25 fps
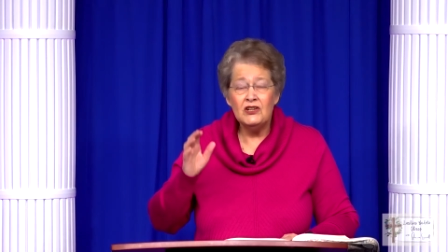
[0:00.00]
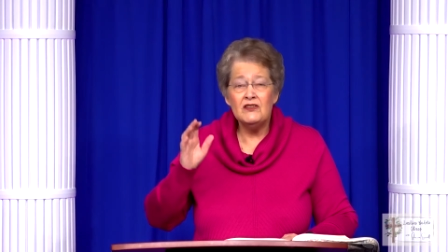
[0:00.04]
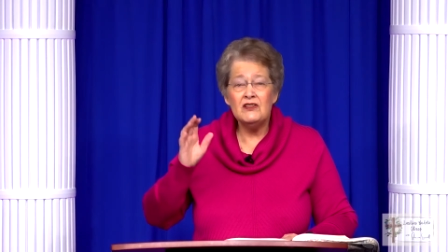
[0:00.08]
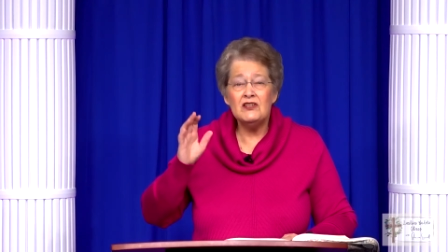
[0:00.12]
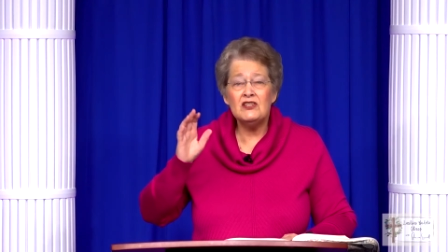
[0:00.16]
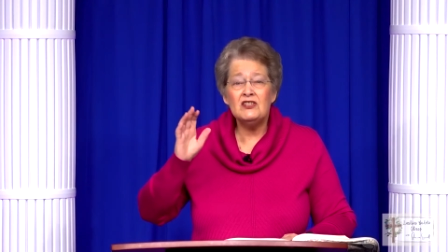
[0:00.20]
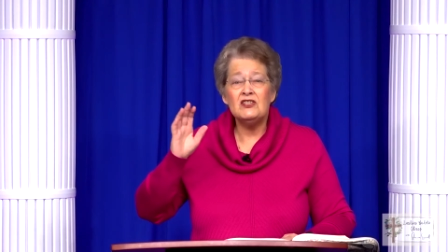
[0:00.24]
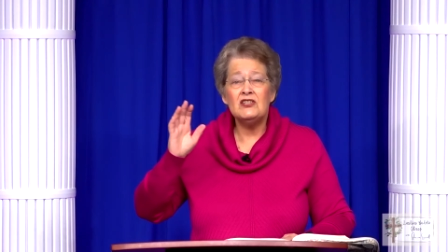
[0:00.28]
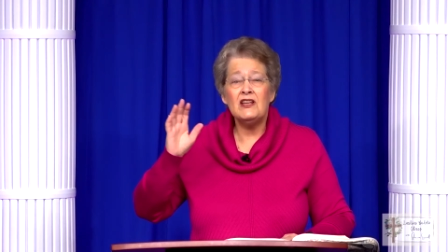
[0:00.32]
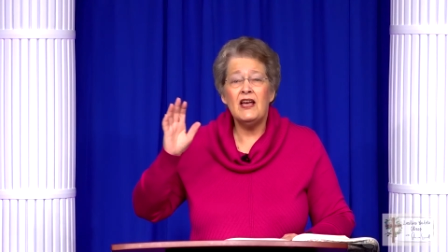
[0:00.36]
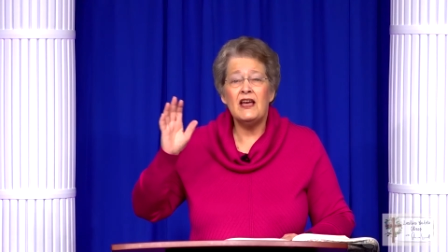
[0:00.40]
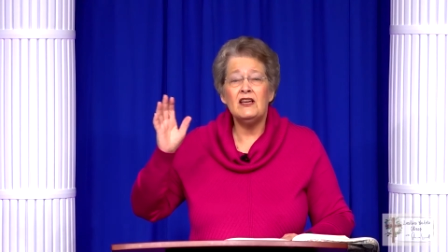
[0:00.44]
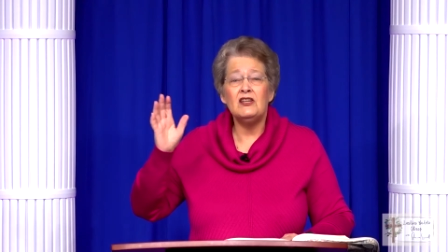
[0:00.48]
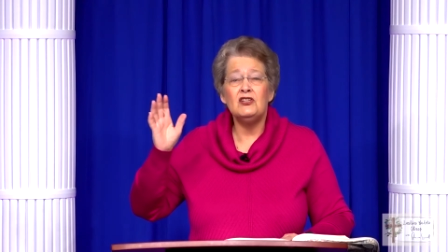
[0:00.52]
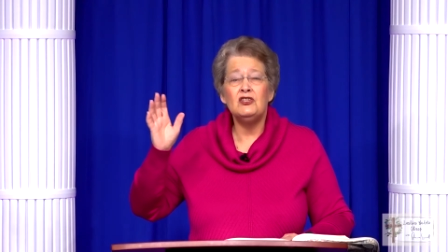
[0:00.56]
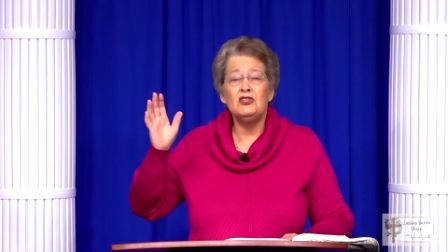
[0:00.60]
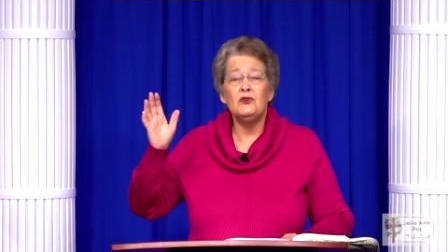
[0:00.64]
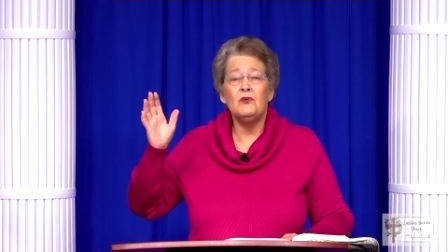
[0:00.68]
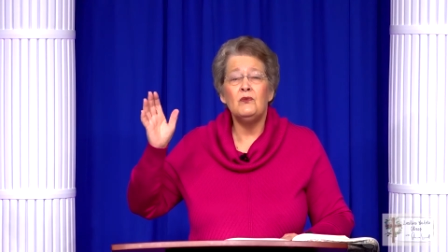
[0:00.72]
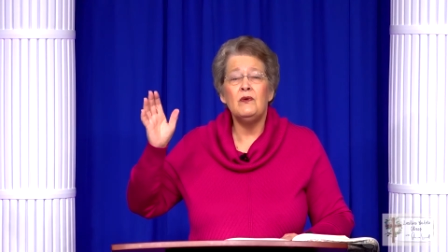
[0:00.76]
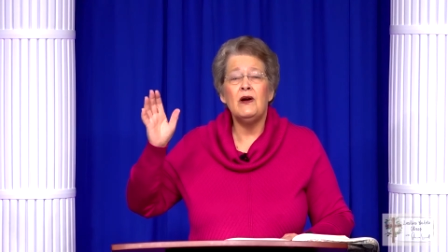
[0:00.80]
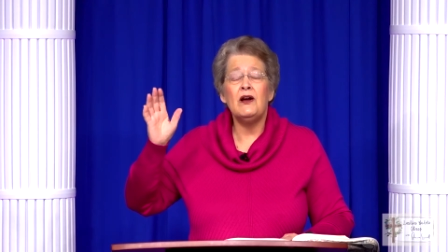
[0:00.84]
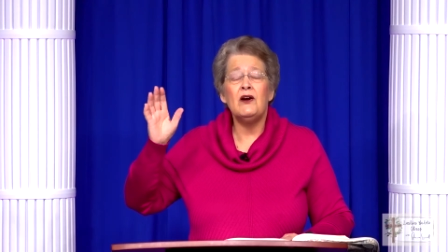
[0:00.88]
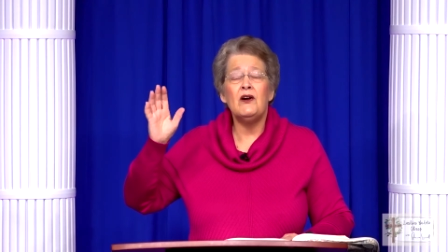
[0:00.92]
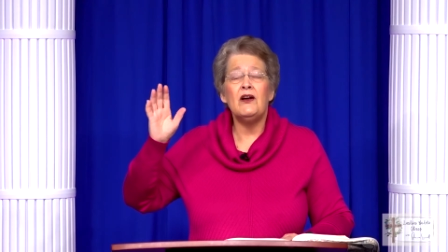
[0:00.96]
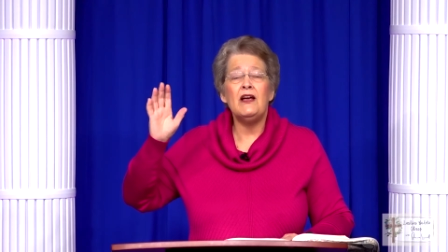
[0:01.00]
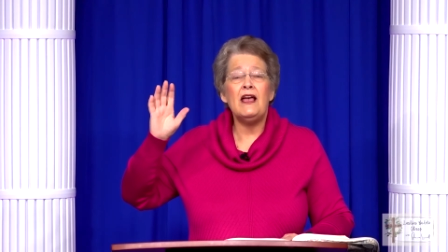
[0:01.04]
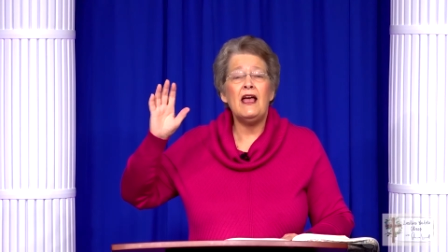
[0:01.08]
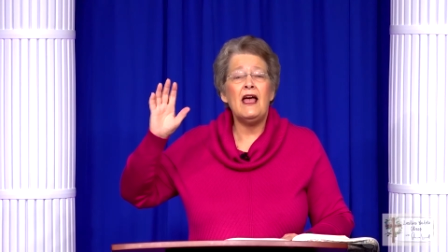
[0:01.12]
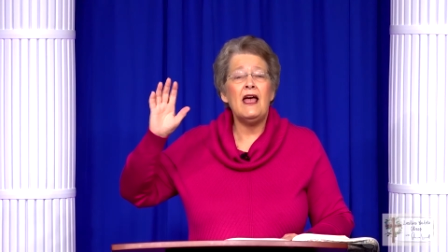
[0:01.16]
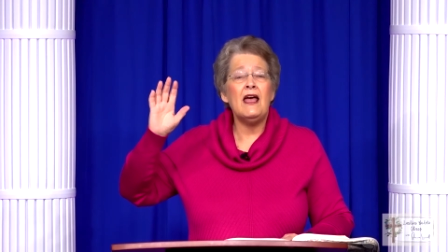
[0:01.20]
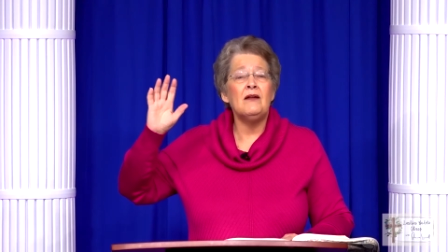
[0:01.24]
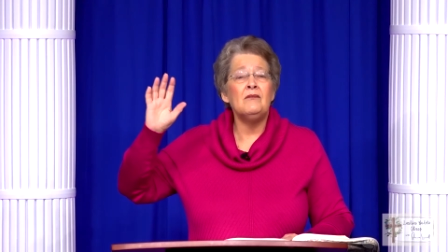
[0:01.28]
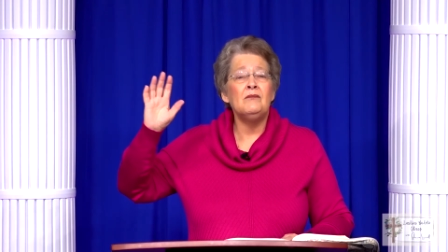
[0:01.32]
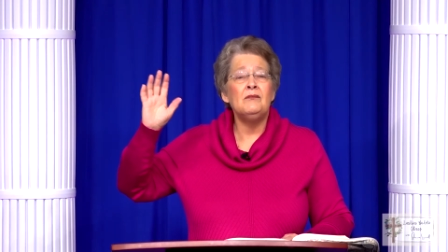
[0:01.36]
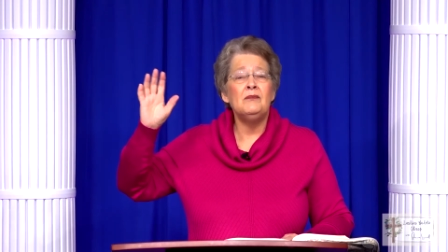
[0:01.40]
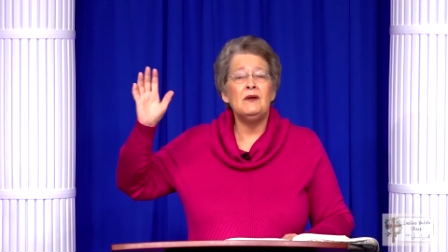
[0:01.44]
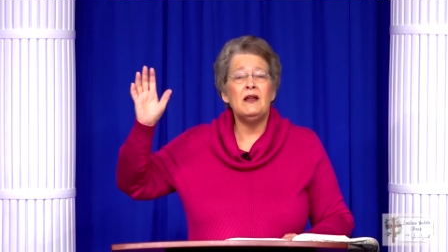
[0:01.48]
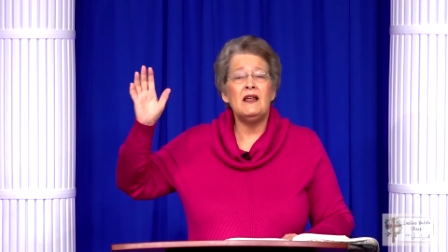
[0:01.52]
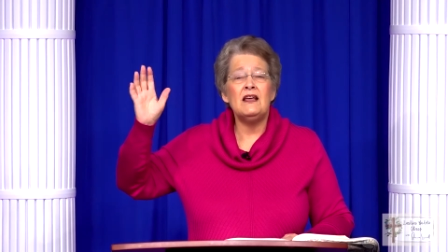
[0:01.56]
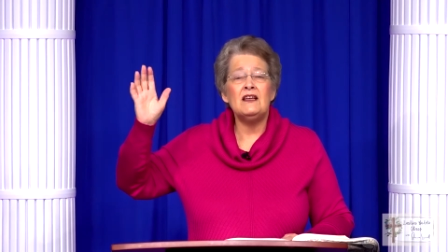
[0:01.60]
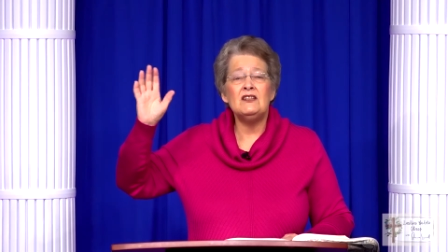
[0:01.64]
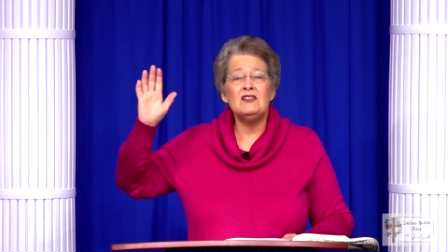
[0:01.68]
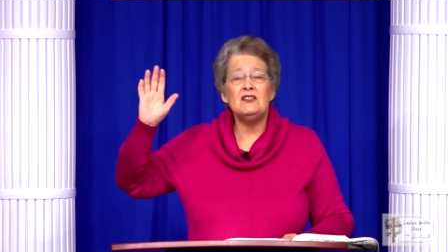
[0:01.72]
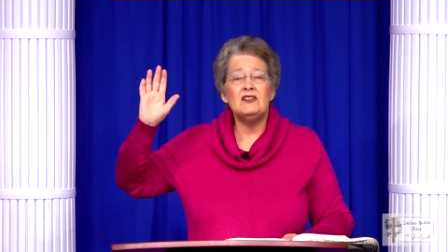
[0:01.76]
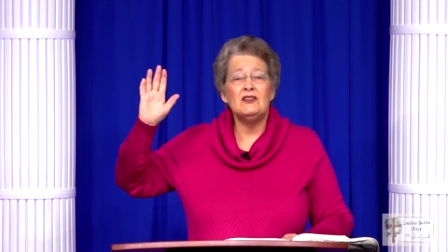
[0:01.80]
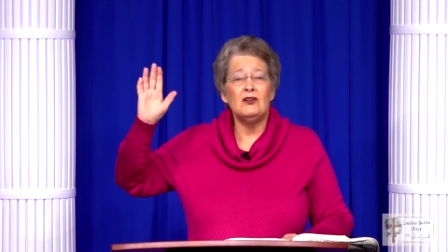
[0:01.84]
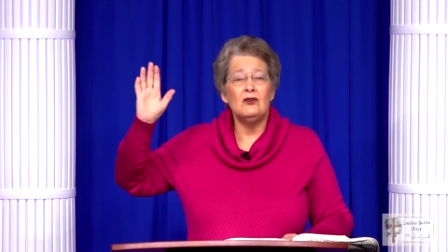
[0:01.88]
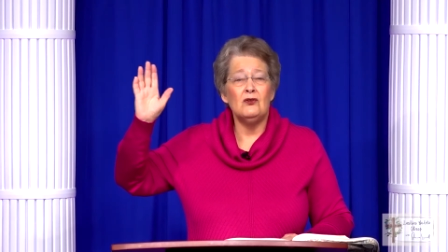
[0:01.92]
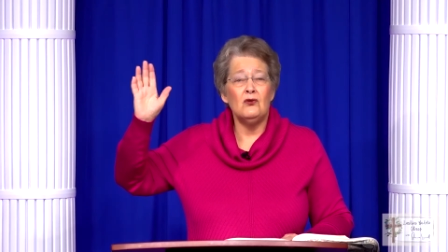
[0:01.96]
the sanctuary and
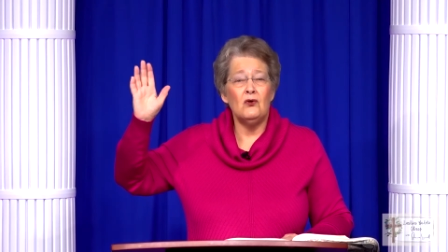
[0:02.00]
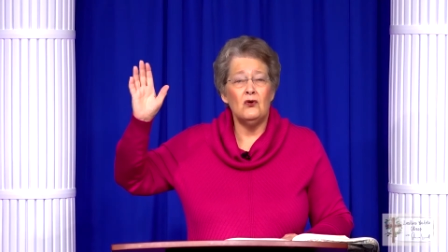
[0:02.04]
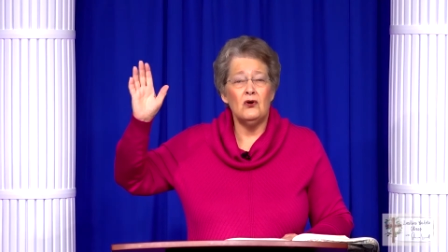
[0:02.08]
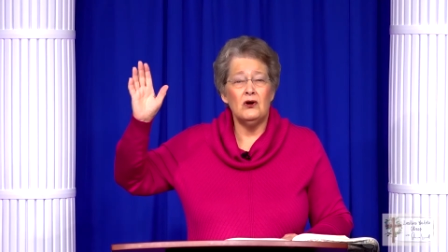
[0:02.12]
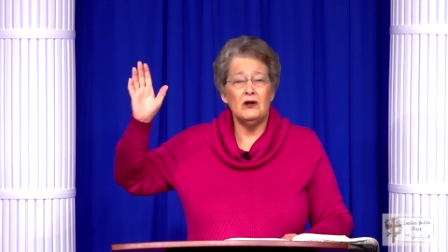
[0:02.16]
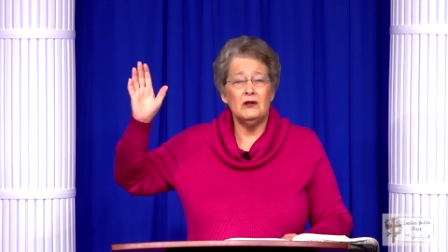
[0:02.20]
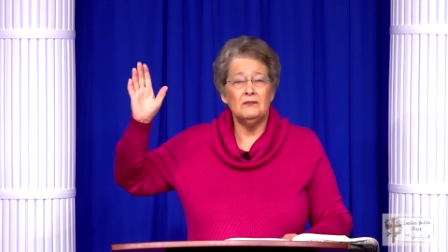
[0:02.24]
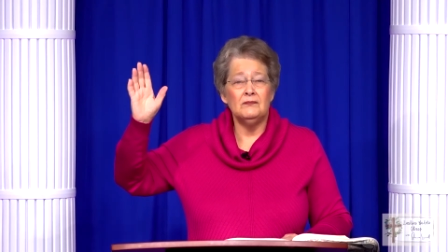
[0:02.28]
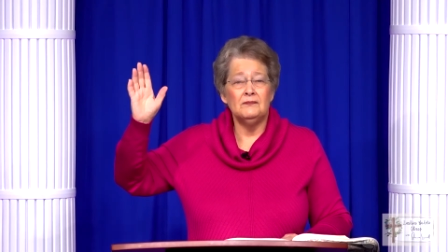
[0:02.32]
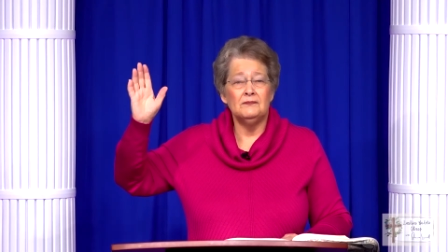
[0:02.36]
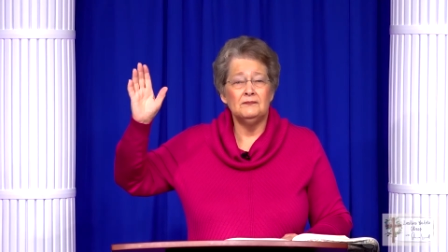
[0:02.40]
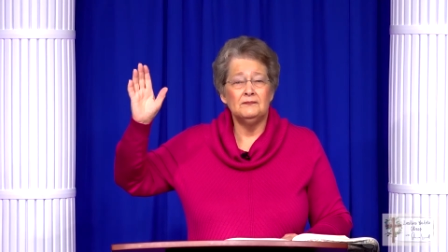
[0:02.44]
bless the Lord.